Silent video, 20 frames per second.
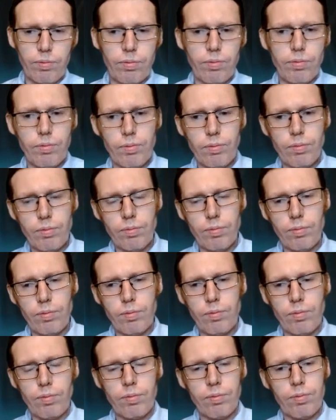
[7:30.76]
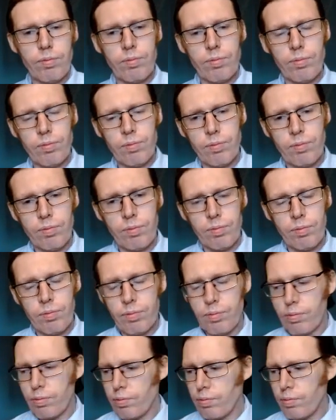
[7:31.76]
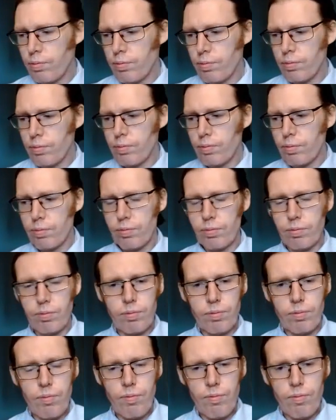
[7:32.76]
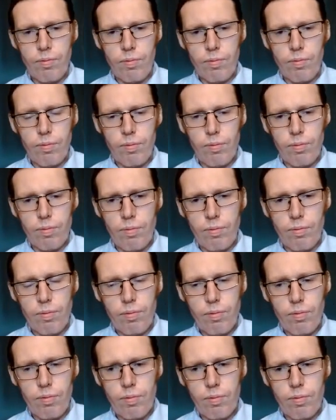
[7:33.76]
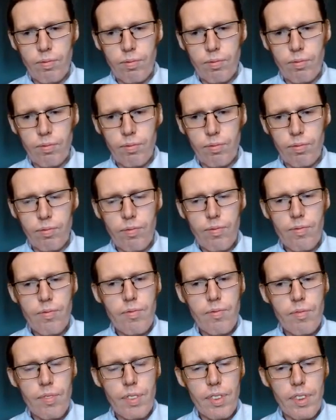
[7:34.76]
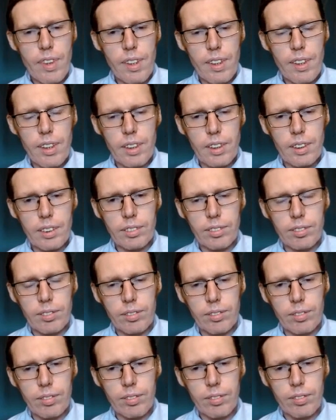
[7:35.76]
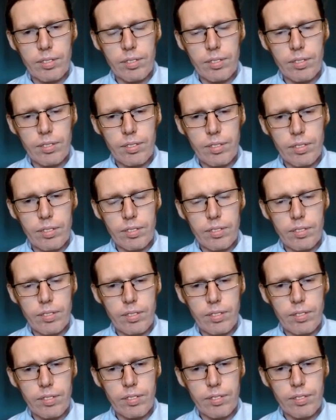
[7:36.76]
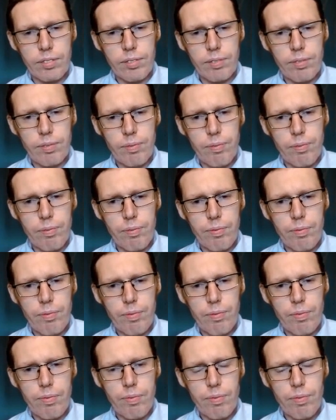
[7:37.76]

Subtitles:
The person shown says nothing.